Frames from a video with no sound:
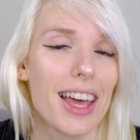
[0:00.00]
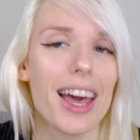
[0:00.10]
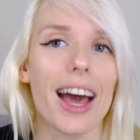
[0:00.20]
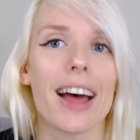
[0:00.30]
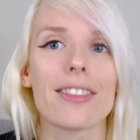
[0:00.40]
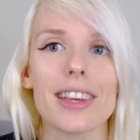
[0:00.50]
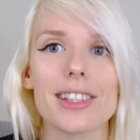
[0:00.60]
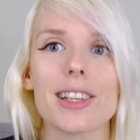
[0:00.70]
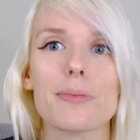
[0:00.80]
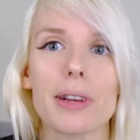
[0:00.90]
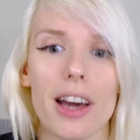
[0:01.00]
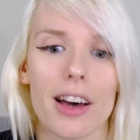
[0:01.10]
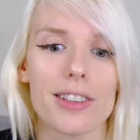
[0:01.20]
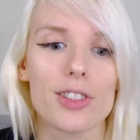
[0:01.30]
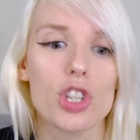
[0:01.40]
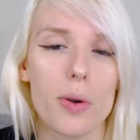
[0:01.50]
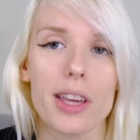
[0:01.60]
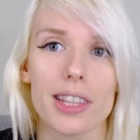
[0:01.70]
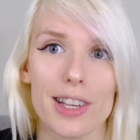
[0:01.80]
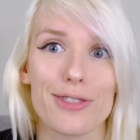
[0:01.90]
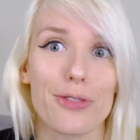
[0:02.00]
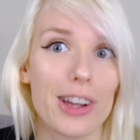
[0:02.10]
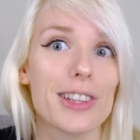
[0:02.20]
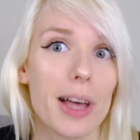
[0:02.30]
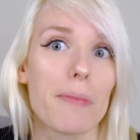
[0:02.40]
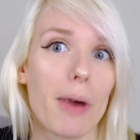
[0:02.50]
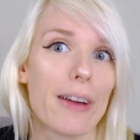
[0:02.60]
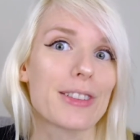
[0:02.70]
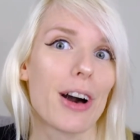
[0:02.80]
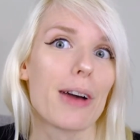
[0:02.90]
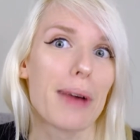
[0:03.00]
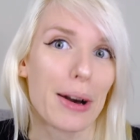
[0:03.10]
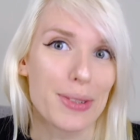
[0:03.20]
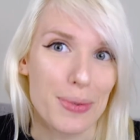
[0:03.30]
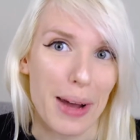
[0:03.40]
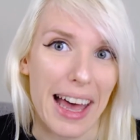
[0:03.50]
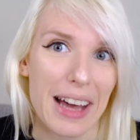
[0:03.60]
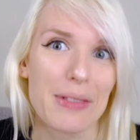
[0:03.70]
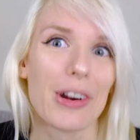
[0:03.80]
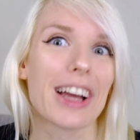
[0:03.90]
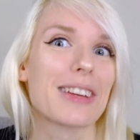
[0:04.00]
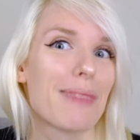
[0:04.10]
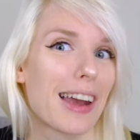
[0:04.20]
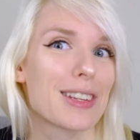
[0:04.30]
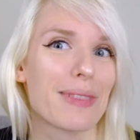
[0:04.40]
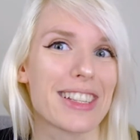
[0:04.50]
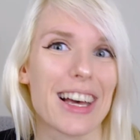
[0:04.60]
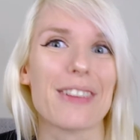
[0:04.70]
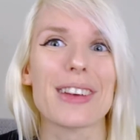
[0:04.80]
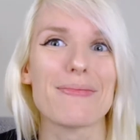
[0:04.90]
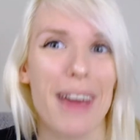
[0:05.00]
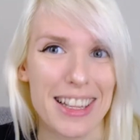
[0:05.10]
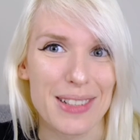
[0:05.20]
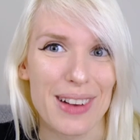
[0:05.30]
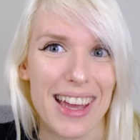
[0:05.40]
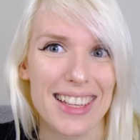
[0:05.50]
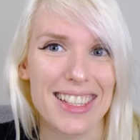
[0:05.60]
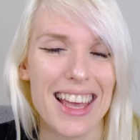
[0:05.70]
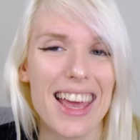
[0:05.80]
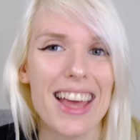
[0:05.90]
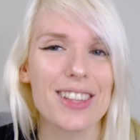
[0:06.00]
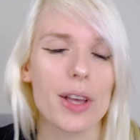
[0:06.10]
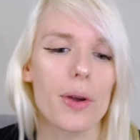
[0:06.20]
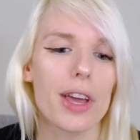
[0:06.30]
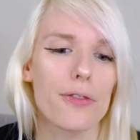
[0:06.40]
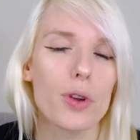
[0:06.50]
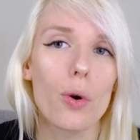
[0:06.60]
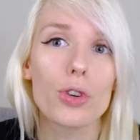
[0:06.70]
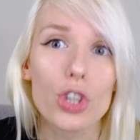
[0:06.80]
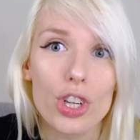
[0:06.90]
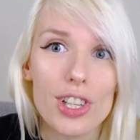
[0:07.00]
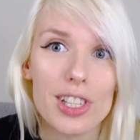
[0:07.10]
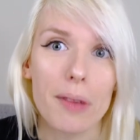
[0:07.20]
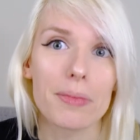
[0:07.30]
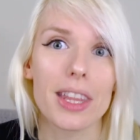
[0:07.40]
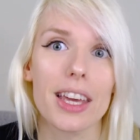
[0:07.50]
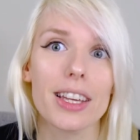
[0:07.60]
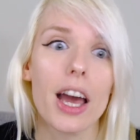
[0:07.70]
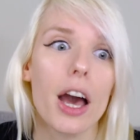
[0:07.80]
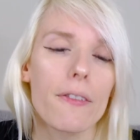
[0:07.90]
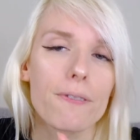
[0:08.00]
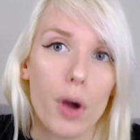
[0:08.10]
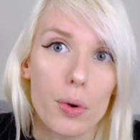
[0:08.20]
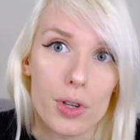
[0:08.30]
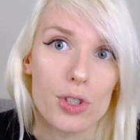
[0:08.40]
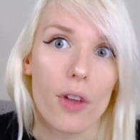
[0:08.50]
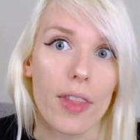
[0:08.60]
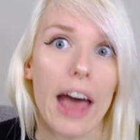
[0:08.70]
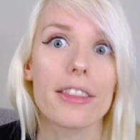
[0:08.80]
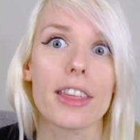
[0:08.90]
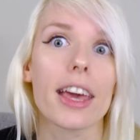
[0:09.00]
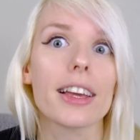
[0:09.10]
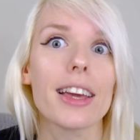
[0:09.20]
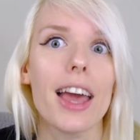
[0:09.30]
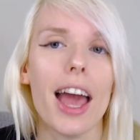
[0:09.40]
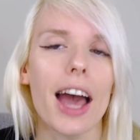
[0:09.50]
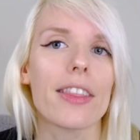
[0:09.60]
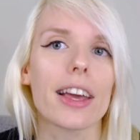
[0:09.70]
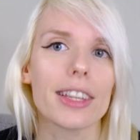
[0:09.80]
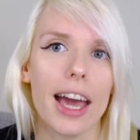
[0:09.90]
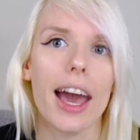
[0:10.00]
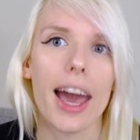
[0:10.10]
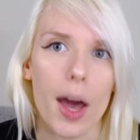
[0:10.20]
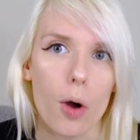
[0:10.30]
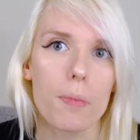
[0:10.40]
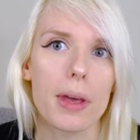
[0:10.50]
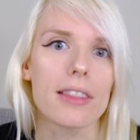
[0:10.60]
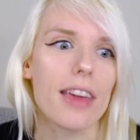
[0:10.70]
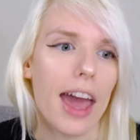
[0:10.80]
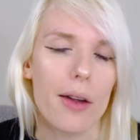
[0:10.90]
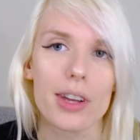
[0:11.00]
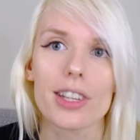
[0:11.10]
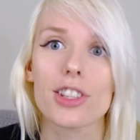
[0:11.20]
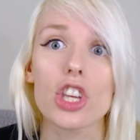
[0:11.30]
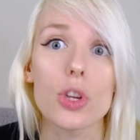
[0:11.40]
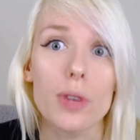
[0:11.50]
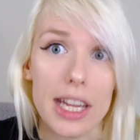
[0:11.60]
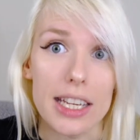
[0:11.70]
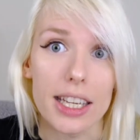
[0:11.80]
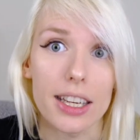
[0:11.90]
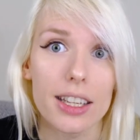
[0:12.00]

And this is because doing this frees up my time elsewhere, where I can manage myself in better ways. So if you're good at something, focus on that thing and then get help in the areas that you need it.